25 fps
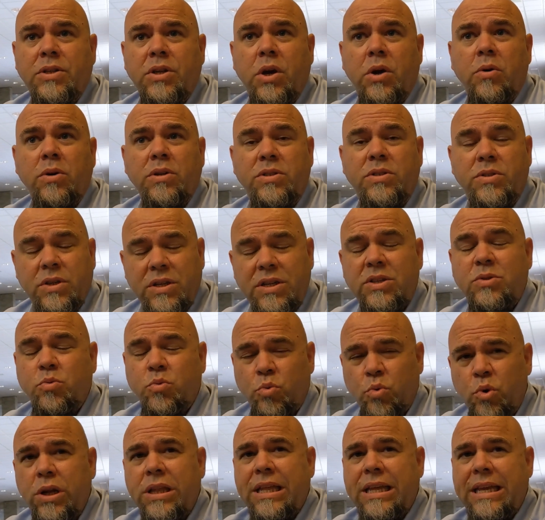So it's, it's
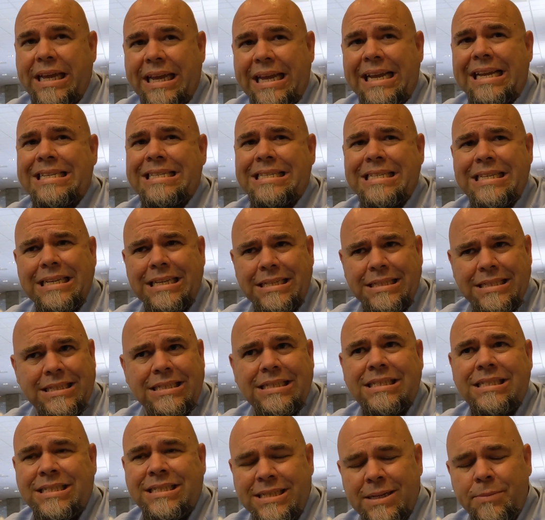really easy. It's
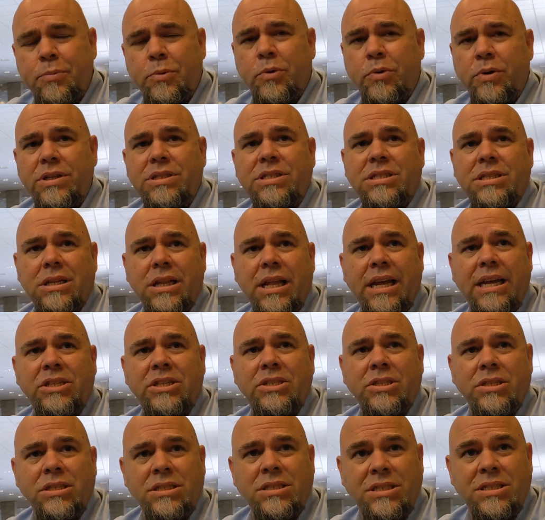a simple
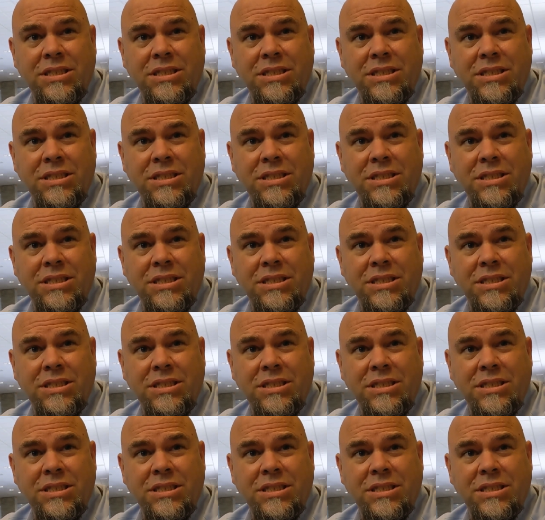installation, a